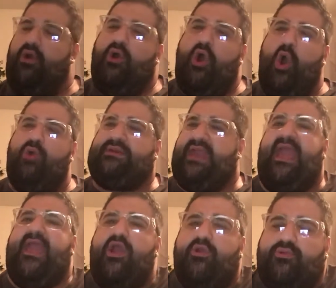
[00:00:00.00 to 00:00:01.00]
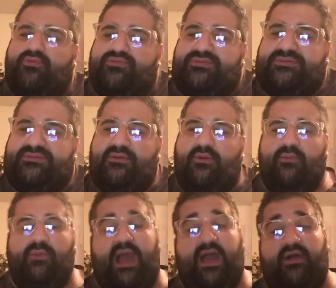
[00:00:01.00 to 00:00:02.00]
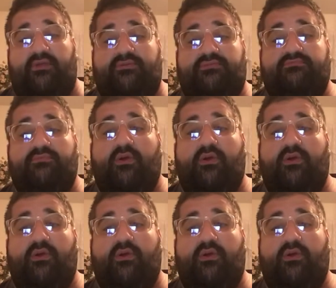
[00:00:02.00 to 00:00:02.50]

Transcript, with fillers: Who cares? Well,